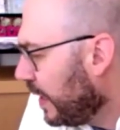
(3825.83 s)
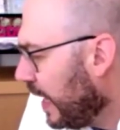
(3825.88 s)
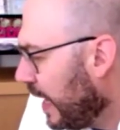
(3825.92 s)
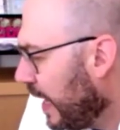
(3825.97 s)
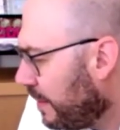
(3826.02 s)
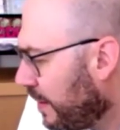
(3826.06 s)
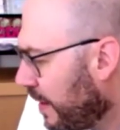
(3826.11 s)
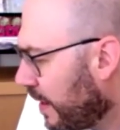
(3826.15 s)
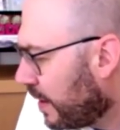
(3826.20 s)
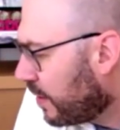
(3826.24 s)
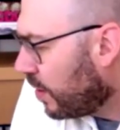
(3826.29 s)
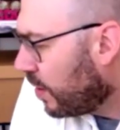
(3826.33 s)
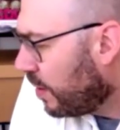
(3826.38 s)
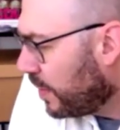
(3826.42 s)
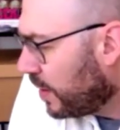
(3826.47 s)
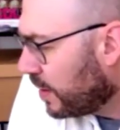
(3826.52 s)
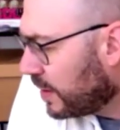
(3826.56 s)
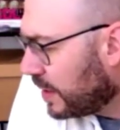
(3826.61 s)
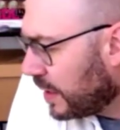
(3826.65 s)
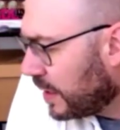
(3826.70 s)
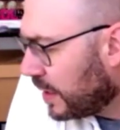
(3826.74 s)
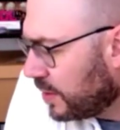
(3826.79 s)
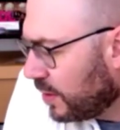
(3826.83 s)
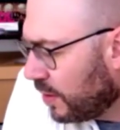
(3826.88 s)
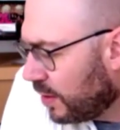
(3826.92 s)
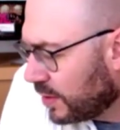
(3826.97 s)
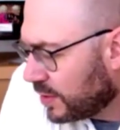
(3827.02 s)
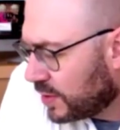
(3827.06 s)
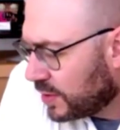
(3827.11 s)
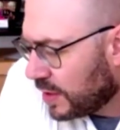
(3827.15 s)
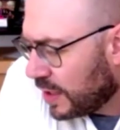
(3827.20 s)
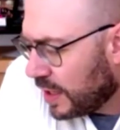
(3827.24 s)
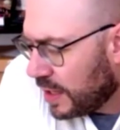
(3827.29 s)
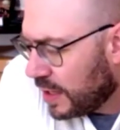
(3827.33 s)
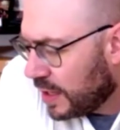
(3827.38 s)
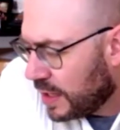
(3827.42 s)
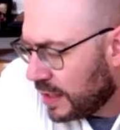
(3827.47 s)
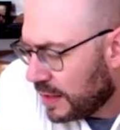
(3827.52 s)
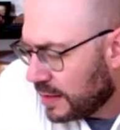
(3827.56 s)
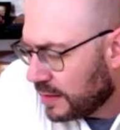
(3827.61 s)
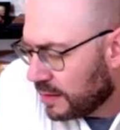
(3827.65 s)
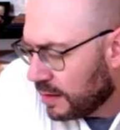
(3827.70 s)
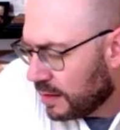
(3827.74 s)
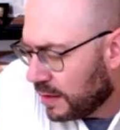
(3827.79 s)
we have a robot that does
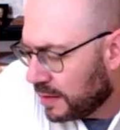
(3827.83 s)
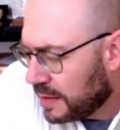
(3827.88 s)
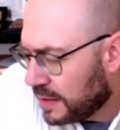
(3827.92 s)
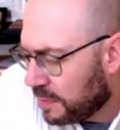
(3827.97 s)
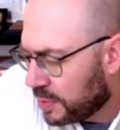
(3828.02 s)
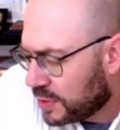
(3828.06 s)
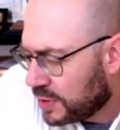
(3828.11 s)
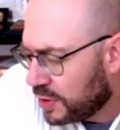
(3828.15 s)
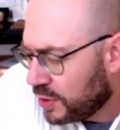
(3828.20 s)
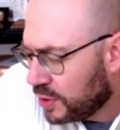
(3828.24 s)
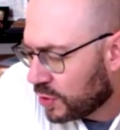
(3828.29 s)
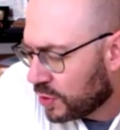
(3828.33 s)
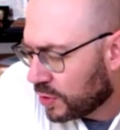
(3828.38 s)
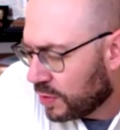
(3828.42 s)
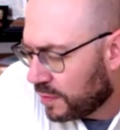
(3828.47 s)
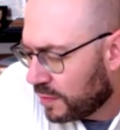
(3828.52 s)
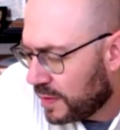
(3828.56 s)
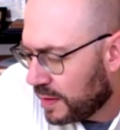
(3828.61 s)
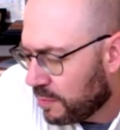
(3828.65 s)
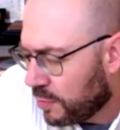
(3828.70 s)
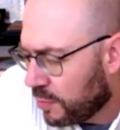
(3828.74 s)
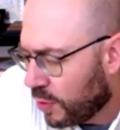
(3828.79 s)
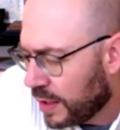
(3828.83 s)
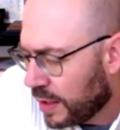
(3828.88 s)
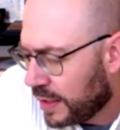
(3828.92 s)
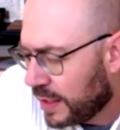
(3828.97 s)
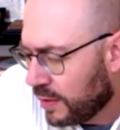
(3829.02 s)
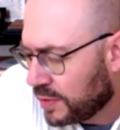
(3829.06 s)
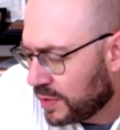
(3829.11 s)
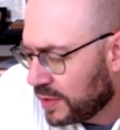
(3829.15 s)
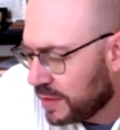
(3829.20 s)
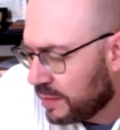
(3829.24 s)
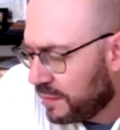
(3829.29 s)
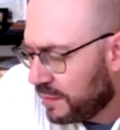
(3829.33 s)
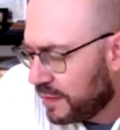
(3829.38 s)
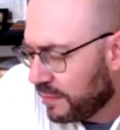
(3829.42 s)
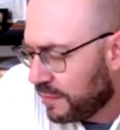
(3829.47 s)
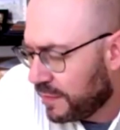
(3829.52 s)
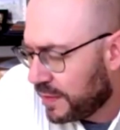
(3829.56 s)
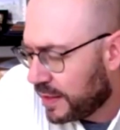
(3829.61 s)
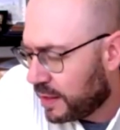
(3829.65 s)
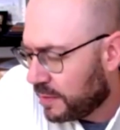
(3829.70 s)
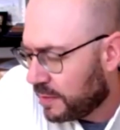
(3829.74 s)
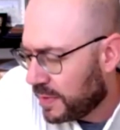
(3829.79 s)
uh, the position of the molecules in the thin
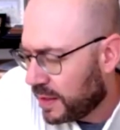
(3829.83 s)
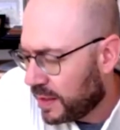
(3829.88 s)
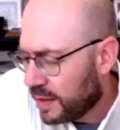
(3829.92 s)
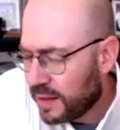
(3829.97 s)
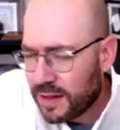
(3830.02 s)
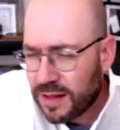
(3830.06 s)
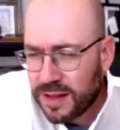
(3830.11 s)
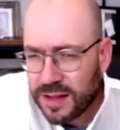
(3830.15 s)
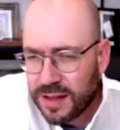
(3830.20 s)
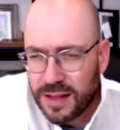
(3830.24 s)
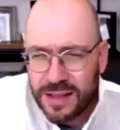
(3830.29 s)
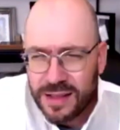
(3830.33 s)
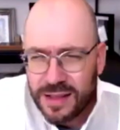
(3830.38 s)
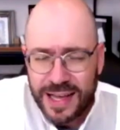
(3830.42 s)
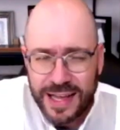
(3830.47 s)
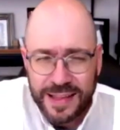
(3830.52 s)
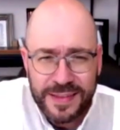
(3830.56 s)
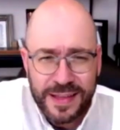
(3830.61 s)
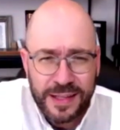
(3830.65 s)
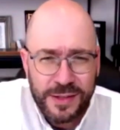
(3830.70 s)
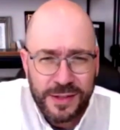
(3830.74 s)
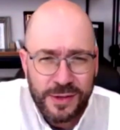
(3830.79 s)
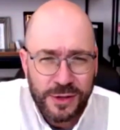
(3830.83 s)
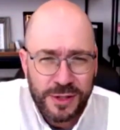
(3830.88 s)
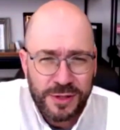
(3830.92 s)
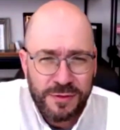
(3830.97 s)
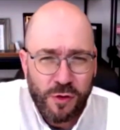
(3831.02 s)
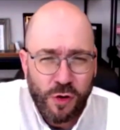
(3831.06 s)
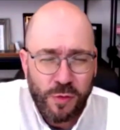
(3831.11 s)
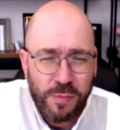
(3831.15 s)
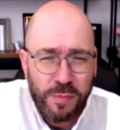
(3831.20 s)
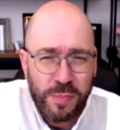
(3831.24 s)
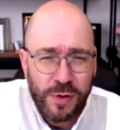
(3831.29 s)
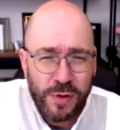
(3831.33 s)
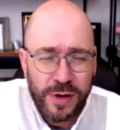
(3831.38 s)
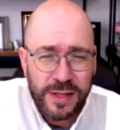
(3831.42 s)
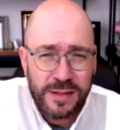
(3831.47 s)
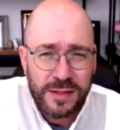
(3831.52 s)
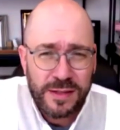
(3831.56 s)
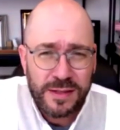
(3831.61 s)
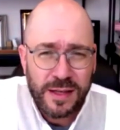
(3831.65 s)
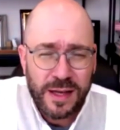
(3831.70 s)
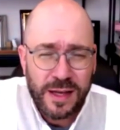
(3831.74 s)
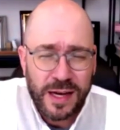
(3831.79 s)
film and then does four
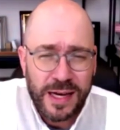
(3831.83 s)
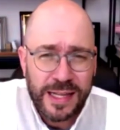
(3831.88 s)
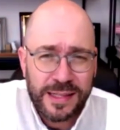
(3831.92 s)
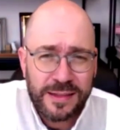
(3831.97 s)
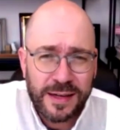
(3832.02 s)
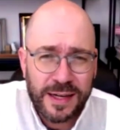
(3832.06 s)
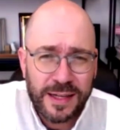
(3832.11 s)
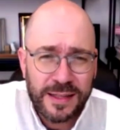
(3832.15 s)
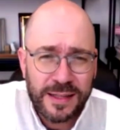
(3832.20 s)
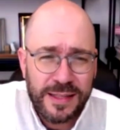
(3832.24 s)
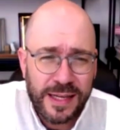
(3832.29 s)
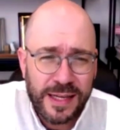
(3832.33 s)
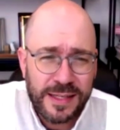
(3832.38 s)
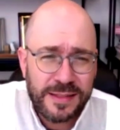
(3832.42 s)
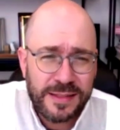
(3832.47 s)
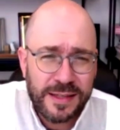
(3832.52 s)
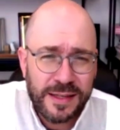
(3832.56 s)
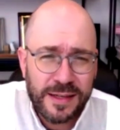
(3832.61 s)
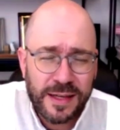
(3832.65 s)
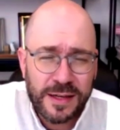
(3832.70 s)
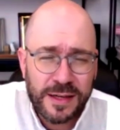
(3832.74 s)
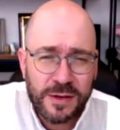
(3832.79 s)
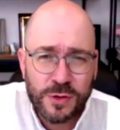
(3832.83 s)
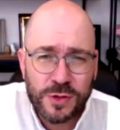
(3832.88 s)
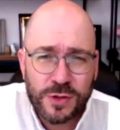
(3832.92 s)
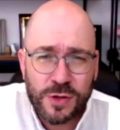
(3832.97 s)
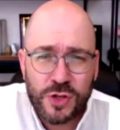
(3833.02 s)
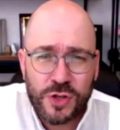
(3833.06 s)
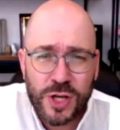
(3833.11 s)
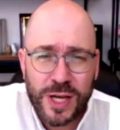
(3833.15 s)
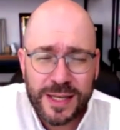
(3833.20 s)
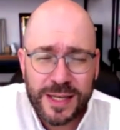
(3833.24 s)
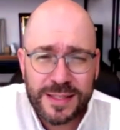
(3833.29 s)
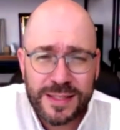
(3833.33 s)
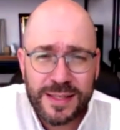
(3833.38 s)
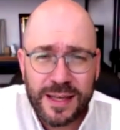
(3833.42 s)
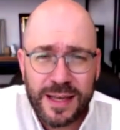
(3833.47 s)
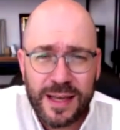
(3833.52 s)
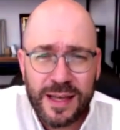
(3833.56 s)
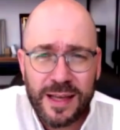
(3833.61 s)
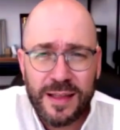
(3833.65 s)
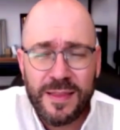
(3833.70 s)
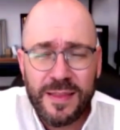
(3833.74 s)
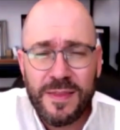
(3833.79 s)
point electrical testing and also checks
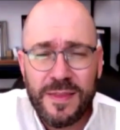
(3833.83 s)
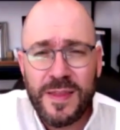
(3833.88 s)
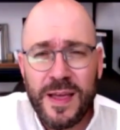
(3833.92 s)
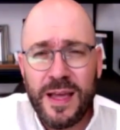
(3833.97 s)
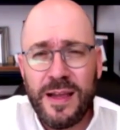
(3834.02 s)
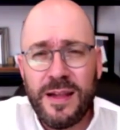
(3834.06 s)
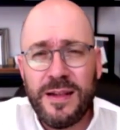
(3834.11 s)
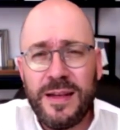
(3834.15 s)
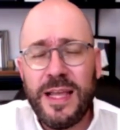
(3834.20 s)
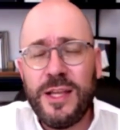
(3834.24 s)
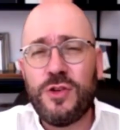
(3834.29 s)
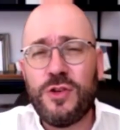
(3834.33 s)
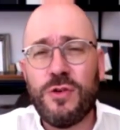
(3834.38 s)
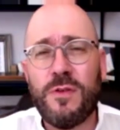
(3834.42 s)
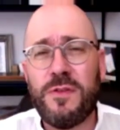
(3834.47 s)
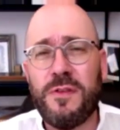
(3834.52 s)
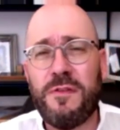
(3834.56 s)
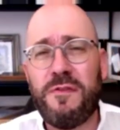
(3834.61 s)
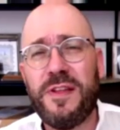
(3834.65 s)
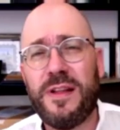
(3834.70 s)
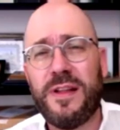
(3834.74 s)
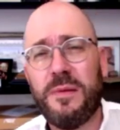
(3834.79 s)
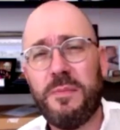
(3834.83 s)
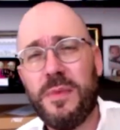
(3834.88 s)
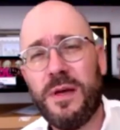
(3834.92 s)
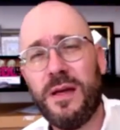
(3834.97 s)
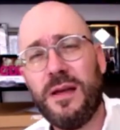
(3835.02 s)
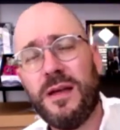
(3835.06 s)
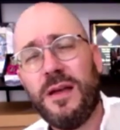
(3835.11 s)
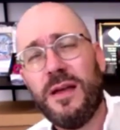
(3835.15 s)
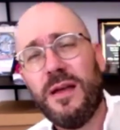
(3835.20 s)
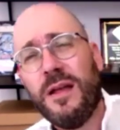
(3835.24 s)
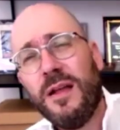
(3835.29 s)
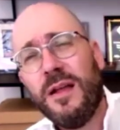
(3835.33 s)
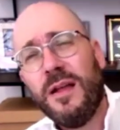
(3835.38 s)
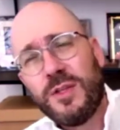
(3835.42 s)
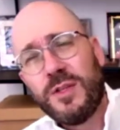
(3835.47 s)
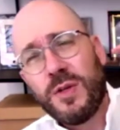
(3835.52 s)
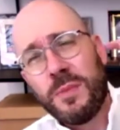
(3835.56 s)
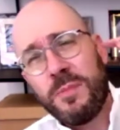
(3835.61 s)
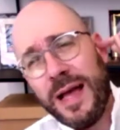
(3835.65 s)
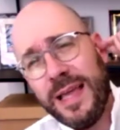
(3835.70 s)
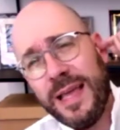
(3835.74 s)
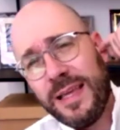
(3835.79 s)
the, the nature of the film.
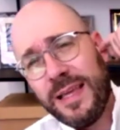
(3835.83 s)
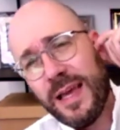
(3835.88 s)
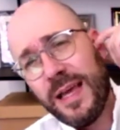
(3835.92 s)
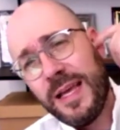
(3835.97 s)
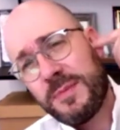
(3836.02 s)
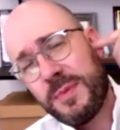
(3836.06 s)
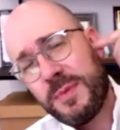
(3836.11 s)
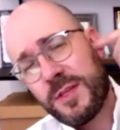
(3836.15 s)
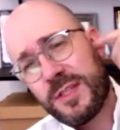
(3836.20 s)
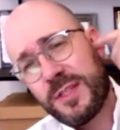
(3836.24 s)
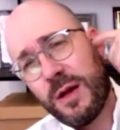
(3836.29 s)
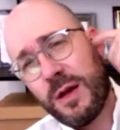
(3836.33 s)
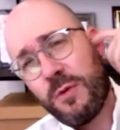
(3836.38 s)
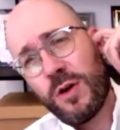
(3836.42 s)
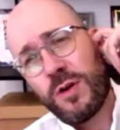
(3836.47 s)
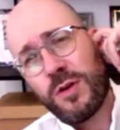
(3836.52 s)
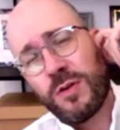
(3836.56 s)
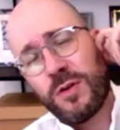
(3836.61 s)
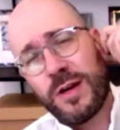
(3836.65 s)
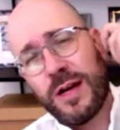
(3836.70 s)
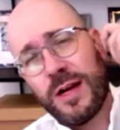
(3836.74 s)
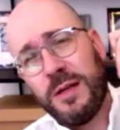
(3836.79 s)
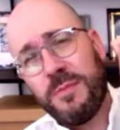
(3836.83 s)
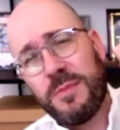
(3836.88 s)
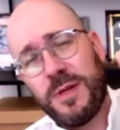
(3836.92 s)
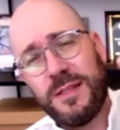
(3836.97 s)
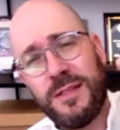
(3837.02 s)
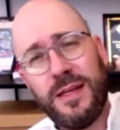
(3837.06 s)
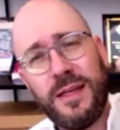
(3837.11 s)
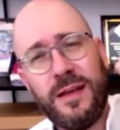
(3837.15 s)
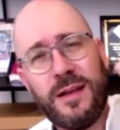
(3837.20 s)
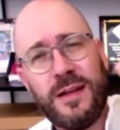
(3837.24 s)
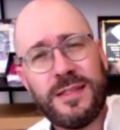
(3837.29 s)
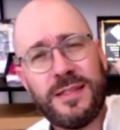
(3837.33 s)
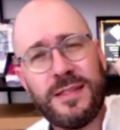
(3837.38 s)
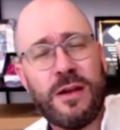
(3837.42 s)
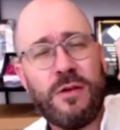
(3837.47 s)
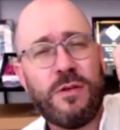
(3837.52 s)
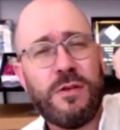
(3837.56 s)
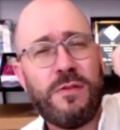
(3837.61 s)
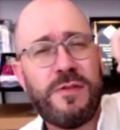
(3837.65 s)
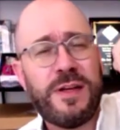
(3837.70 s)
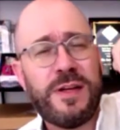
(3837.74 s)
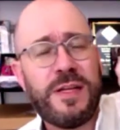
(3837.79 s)
So in my case, because I work on organic materials, a
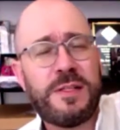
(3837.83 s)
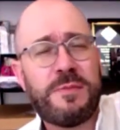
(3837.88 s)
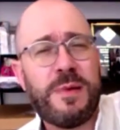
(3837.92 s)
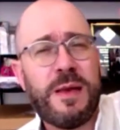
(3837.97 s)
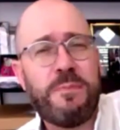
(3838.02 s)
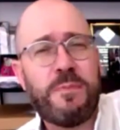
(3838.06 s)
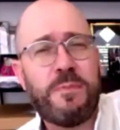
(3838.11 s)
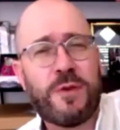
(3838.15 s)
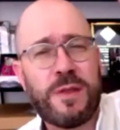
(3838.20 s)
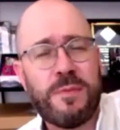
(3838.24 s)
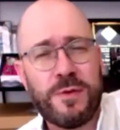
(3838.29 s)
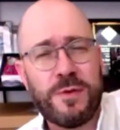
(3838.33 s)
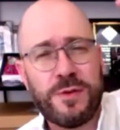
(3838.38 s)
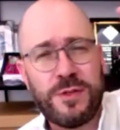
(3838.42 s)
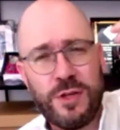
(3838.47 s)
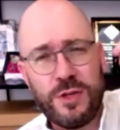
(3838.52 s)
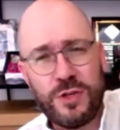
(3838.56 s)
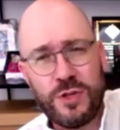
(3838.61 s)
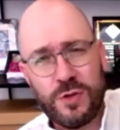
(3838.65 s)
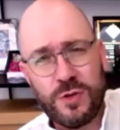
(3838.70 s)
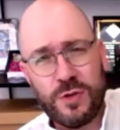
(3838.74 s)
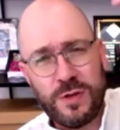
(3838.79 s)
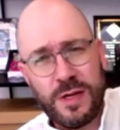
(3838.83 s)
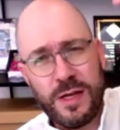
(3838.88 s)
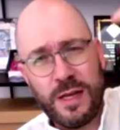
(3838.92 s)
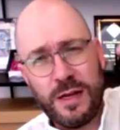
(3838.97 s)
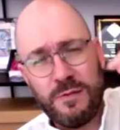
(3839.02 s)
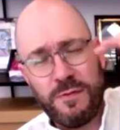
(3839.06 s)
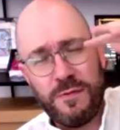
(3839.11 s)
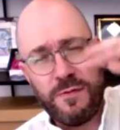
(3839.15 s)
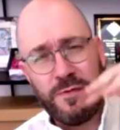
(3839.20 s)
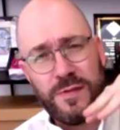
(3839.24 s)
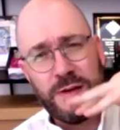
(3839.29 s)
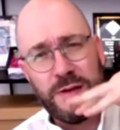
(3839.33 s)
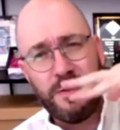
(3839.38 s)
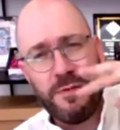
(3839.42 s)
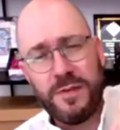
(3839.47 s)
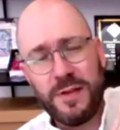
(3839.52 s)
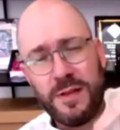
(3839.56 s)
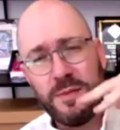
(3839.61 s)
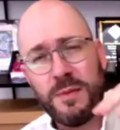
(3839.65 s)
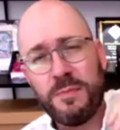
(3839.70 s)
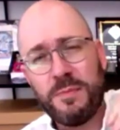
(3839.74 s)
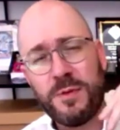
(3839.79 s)
lot of it is vapor deposition and thin film